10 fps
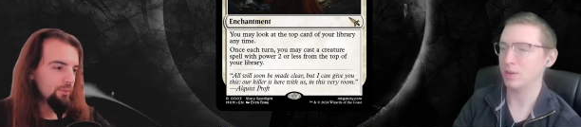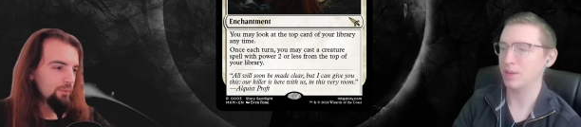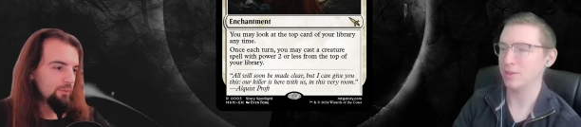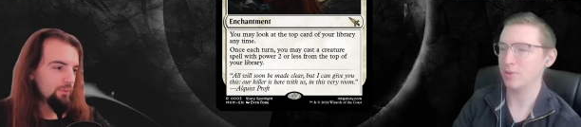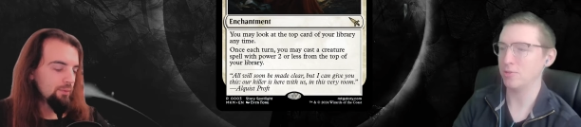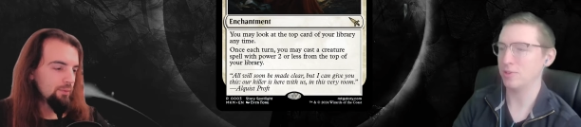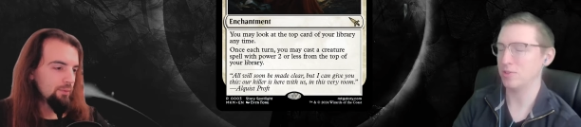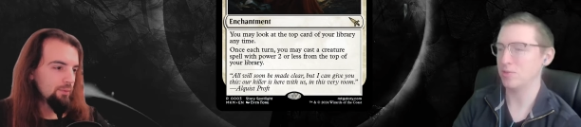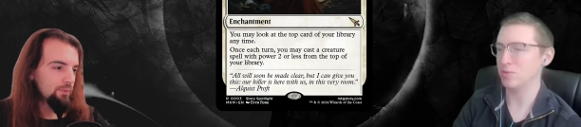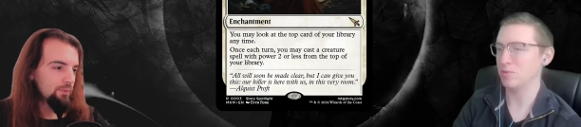Speaker 1: know that
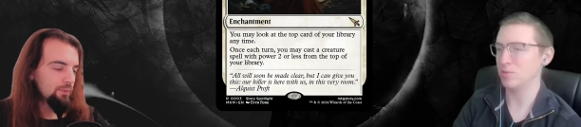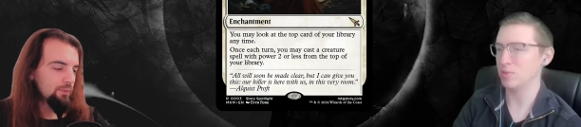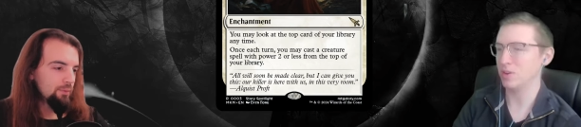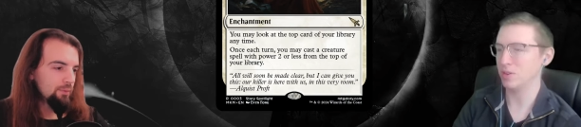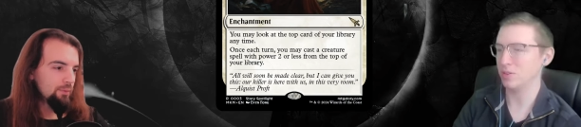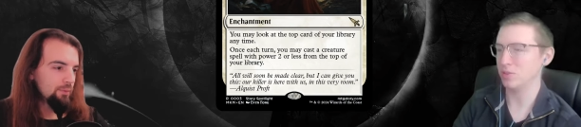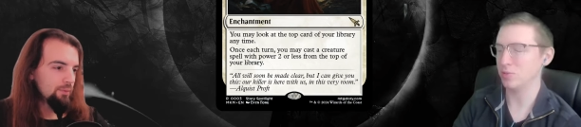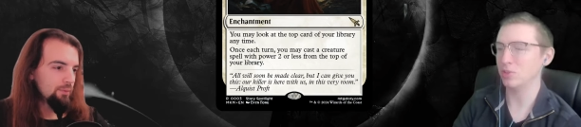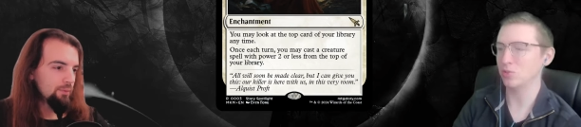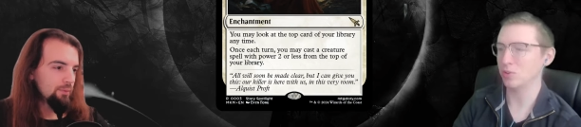you are you
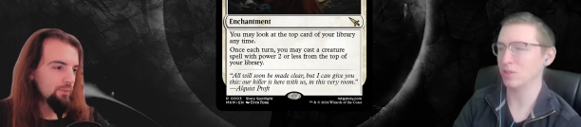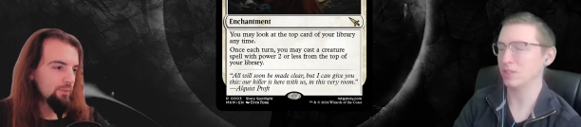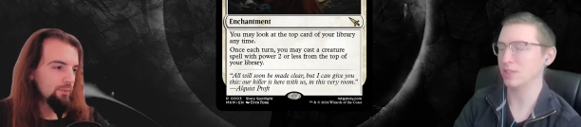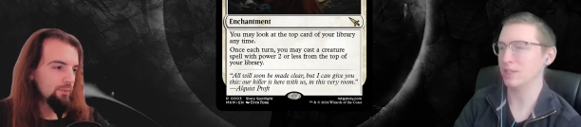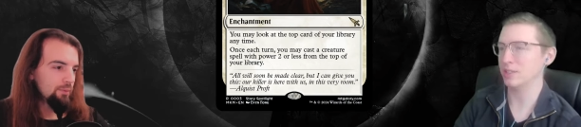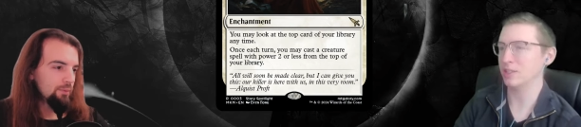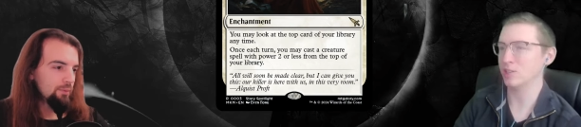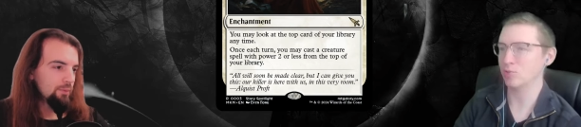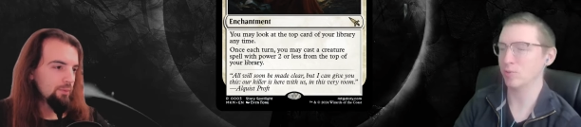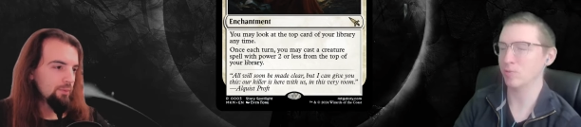enjoy these as an extra
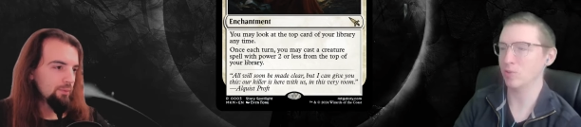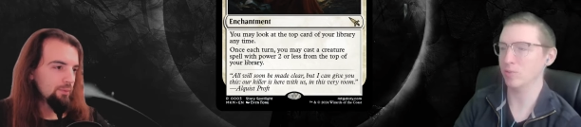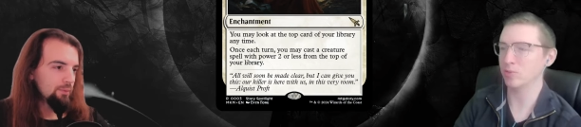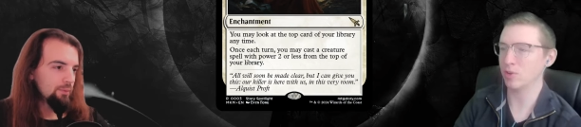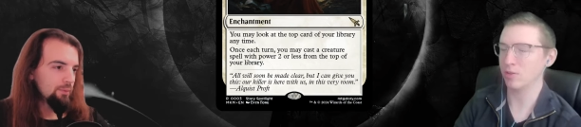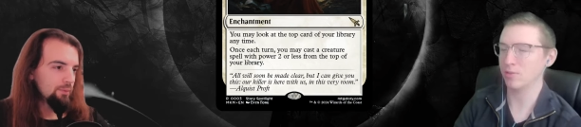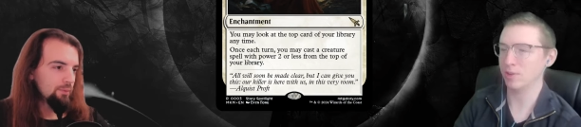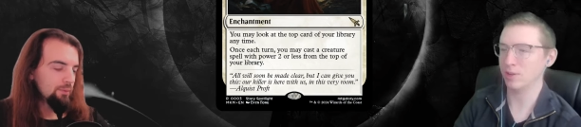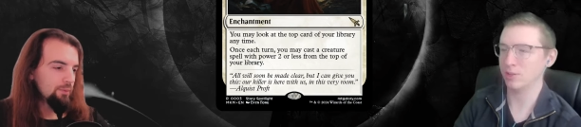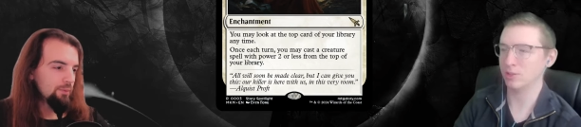form of card
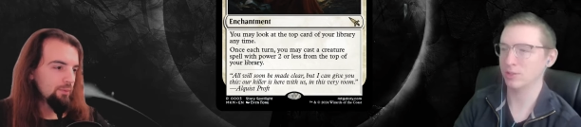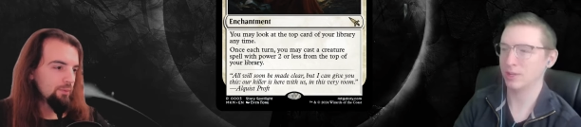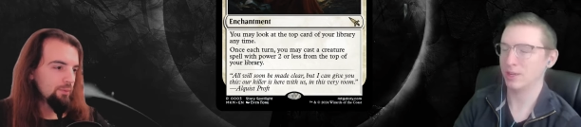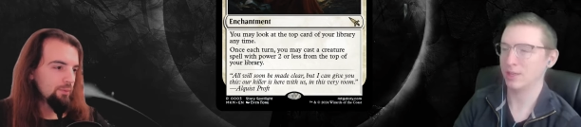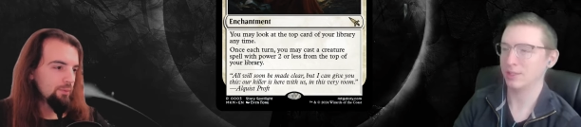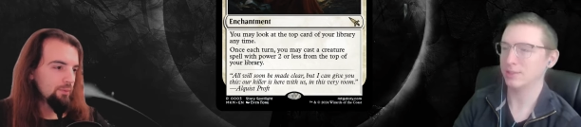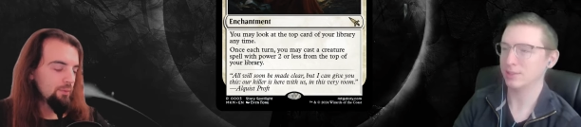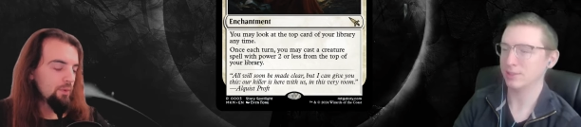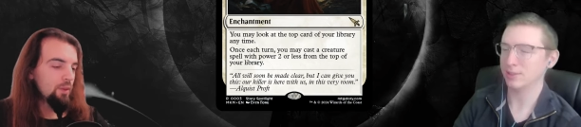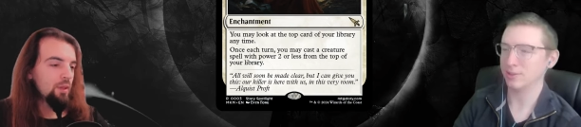advantage.
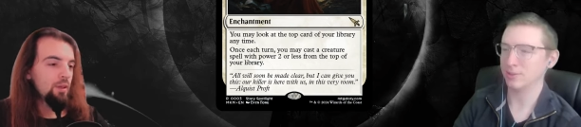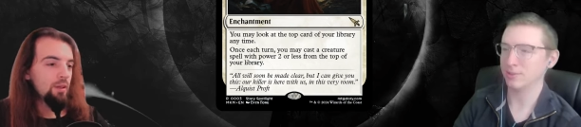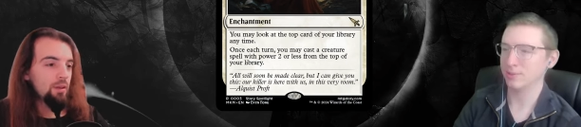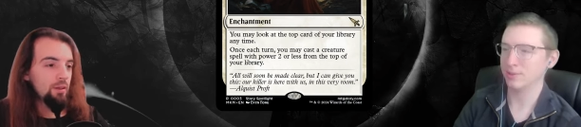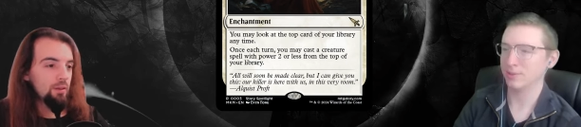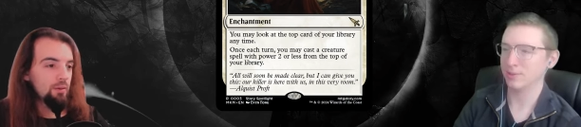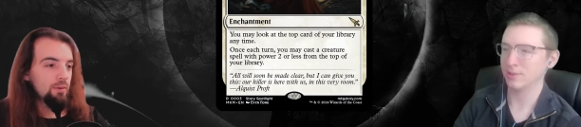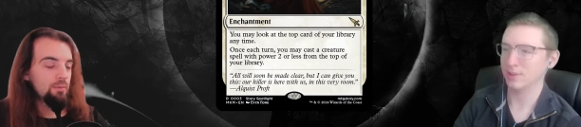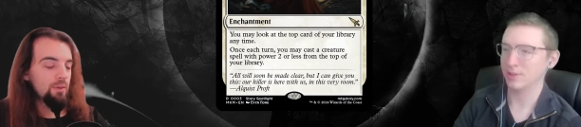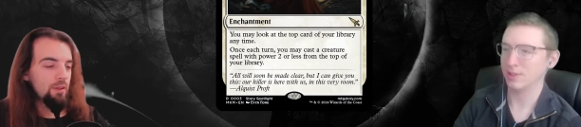So,
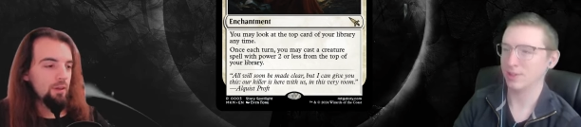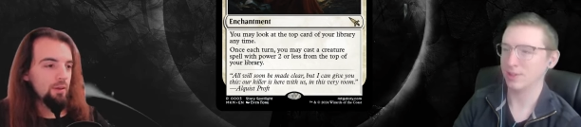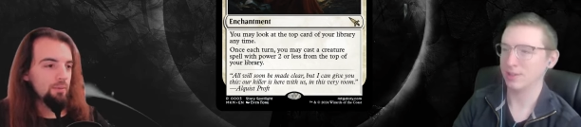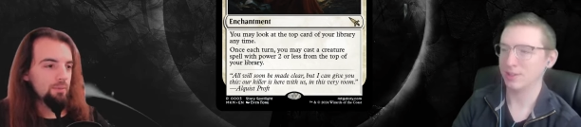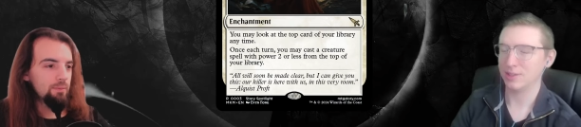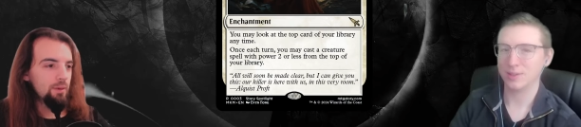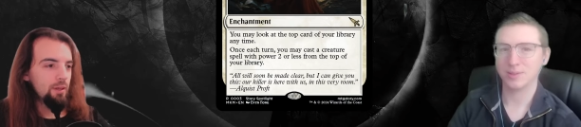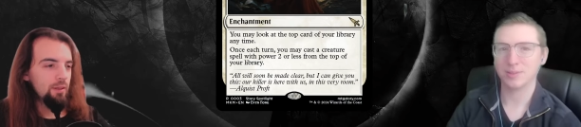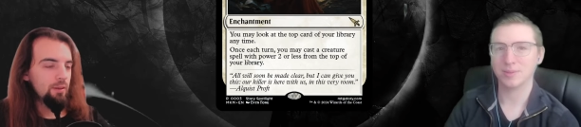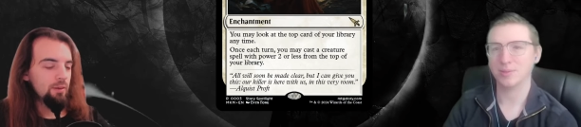
Speaker 2: yeah,
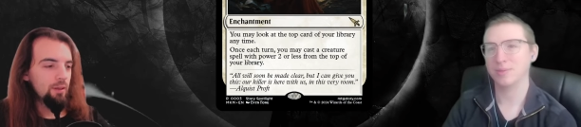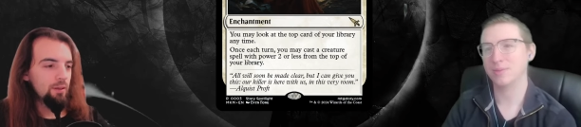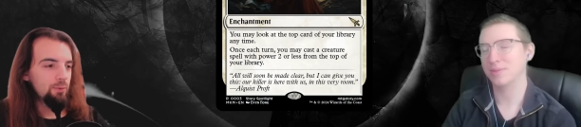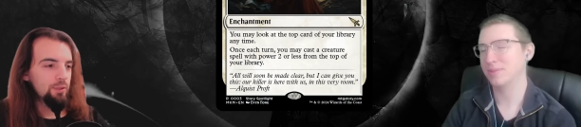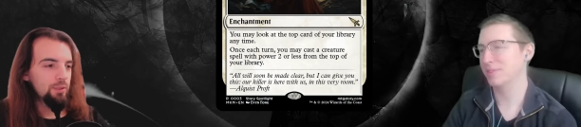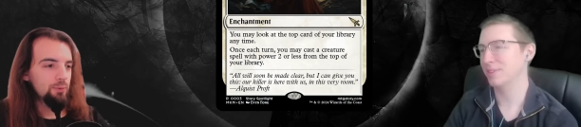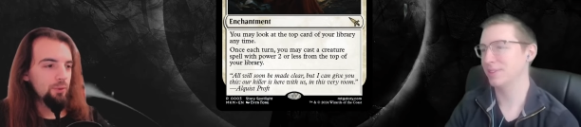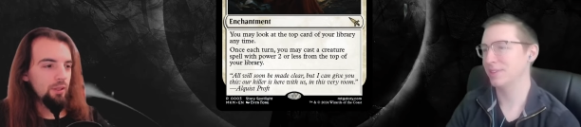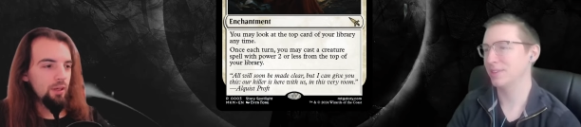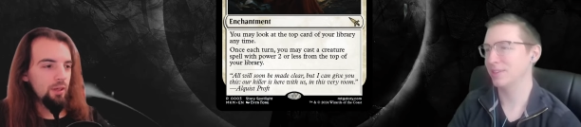I I was
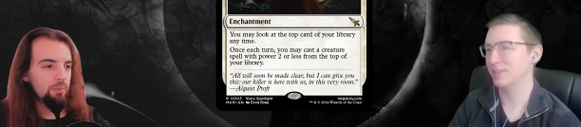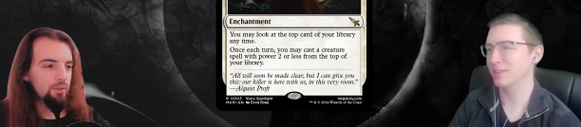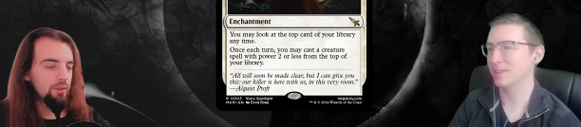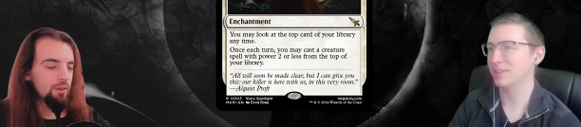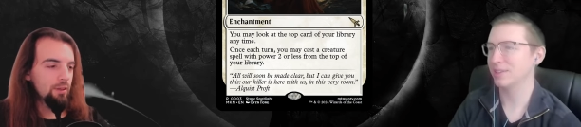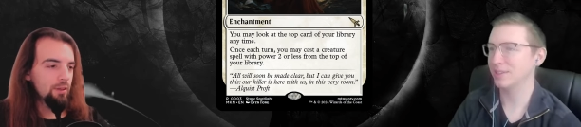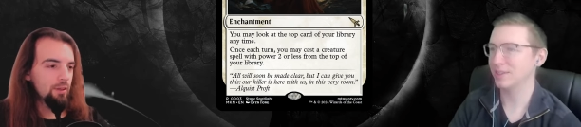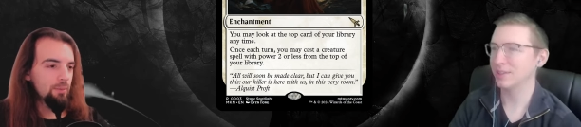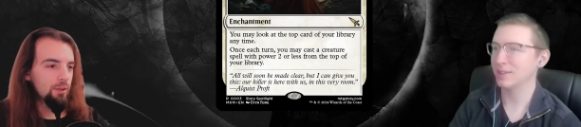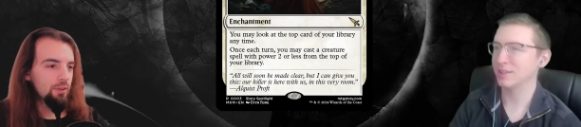really hyped uh,
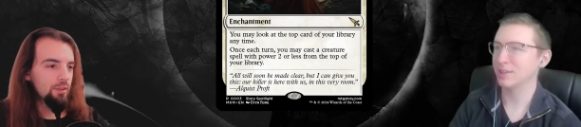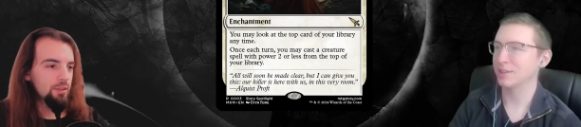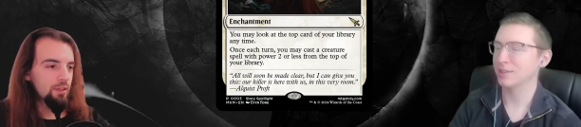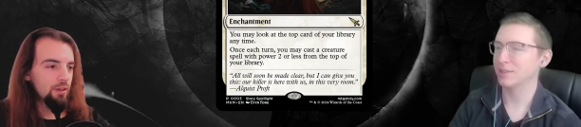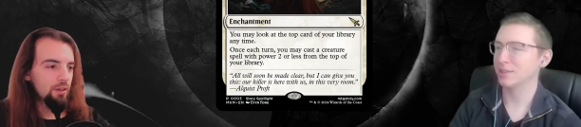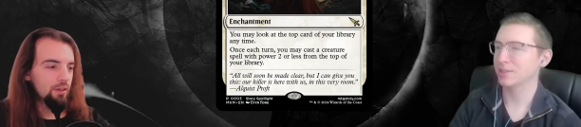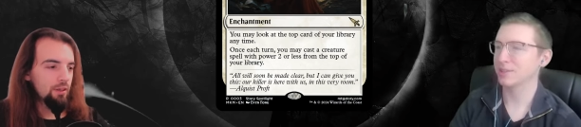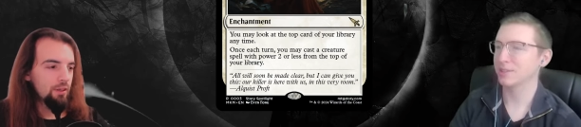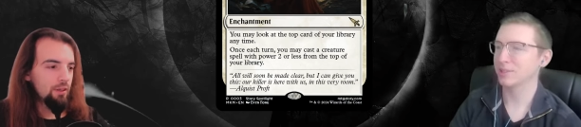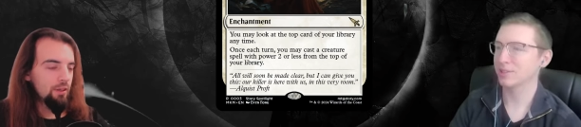about this card,
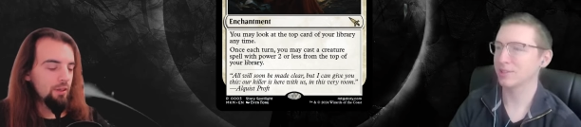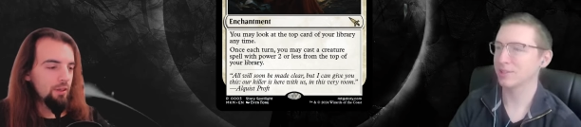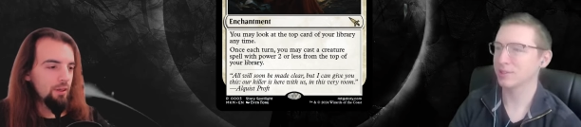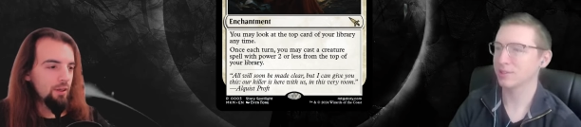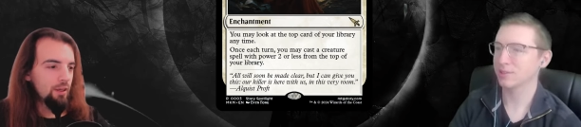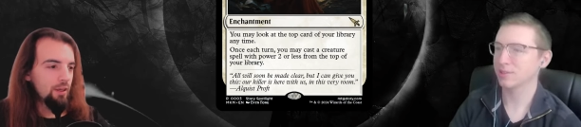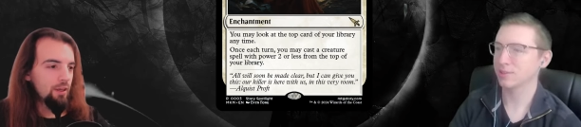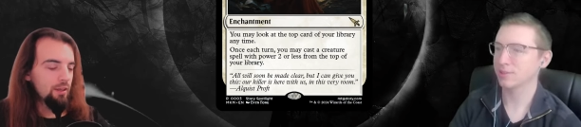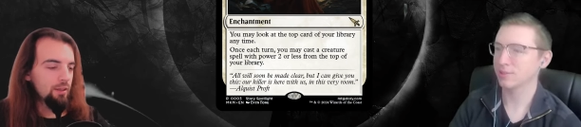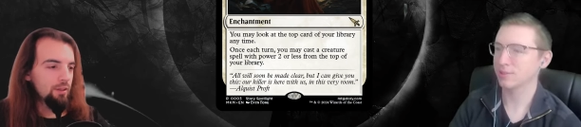
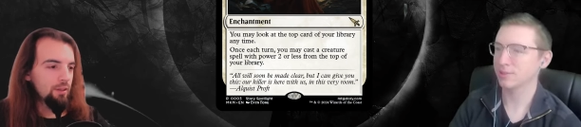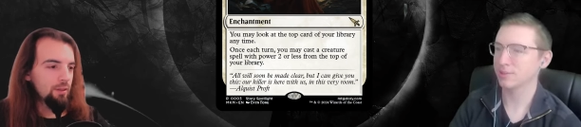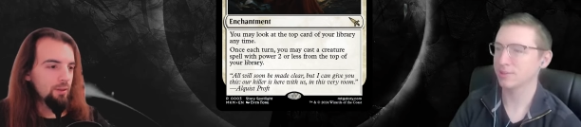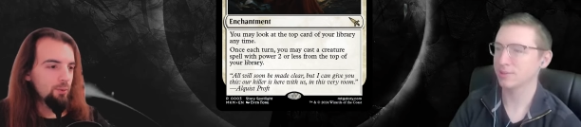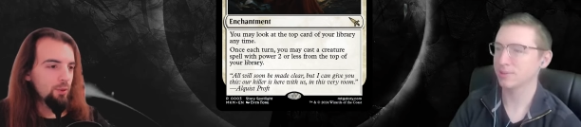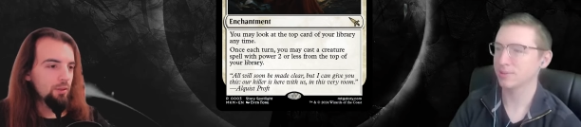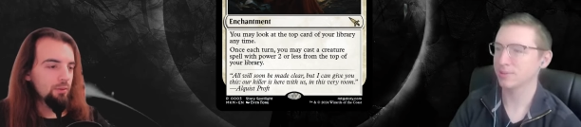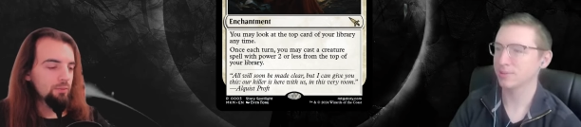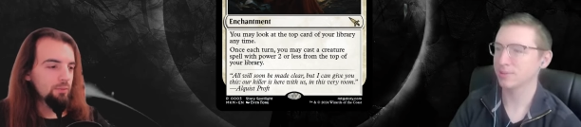and uh, well,